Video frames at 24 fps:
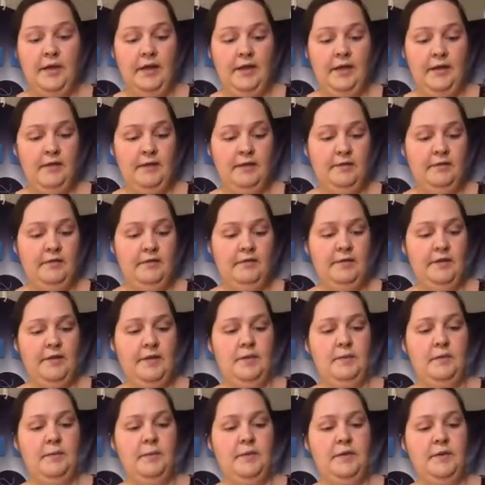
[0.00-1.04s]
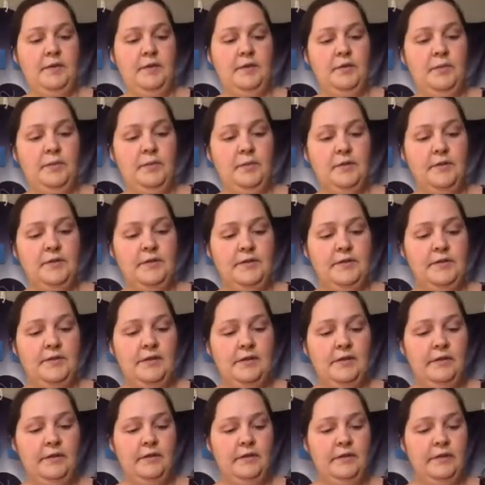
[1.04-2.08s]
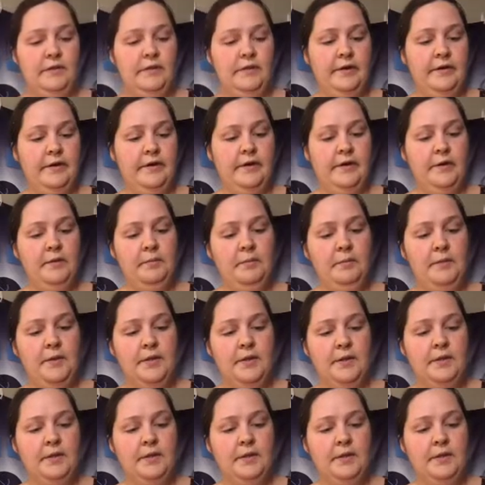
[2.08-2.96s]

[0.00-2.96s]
have a 1-year warranty on their grip.